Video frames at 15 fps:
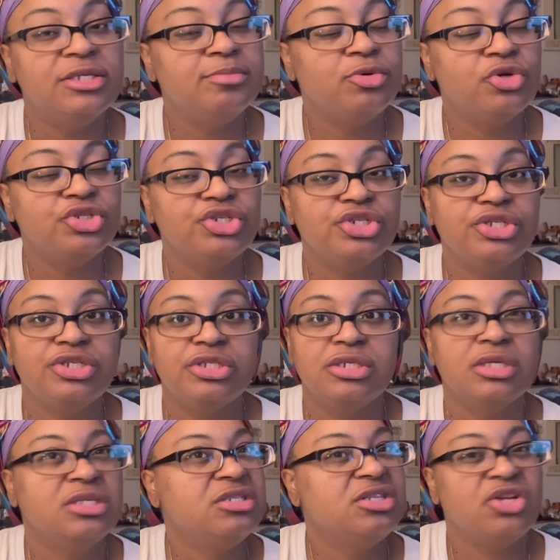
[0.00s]
Portia.
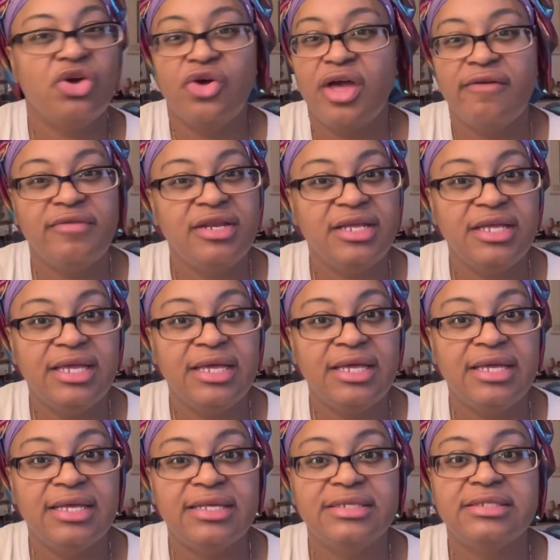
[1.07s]
She she don't have any
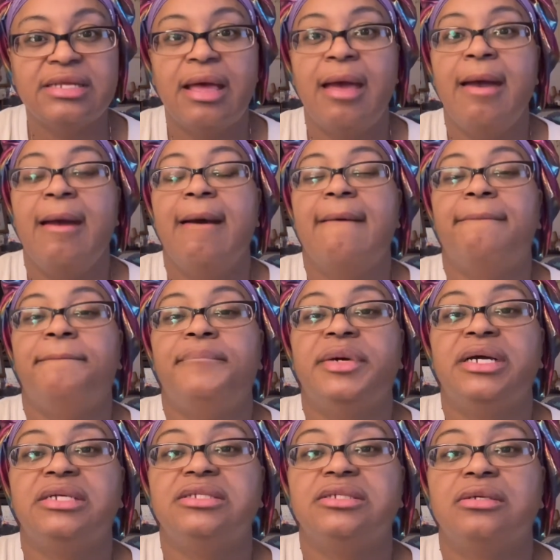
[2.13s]
kids,
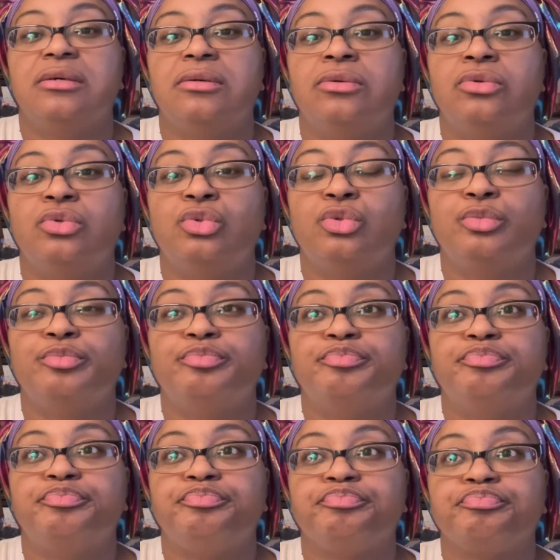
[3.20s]
but um,
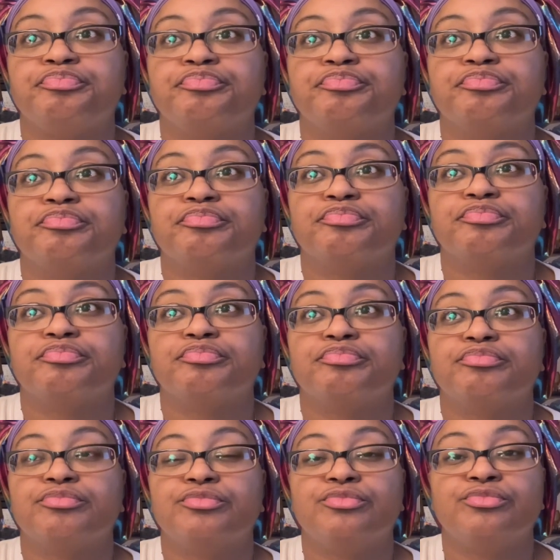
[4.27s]

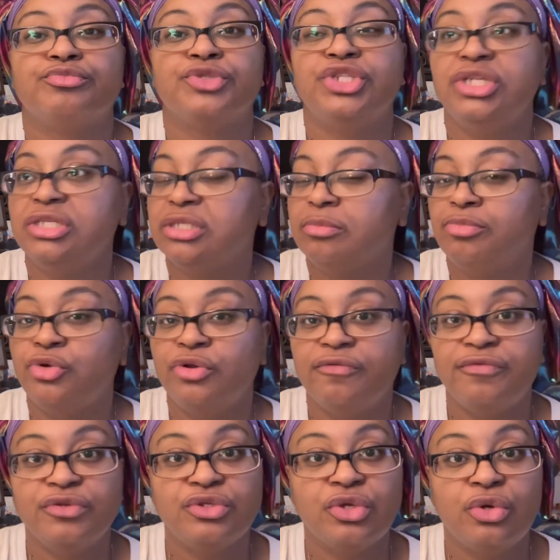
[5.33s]
she's a
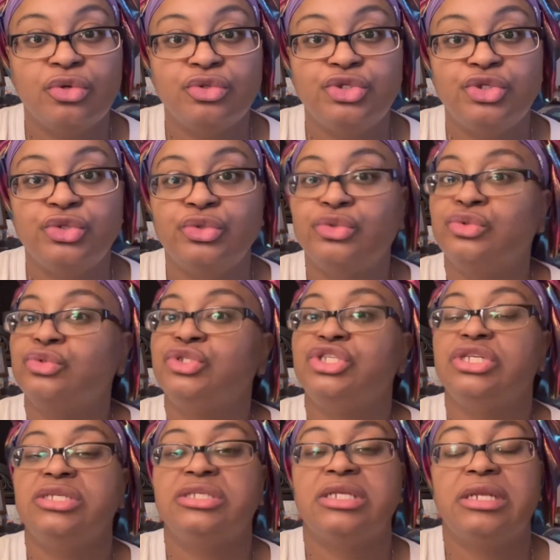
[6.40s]
beautiful soul too.
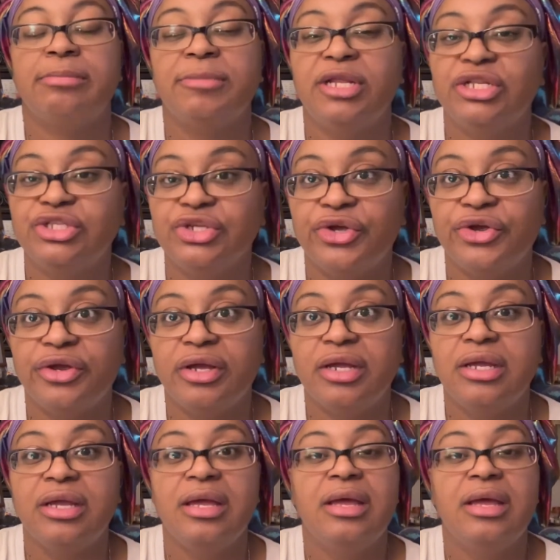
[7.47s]
She's in the military.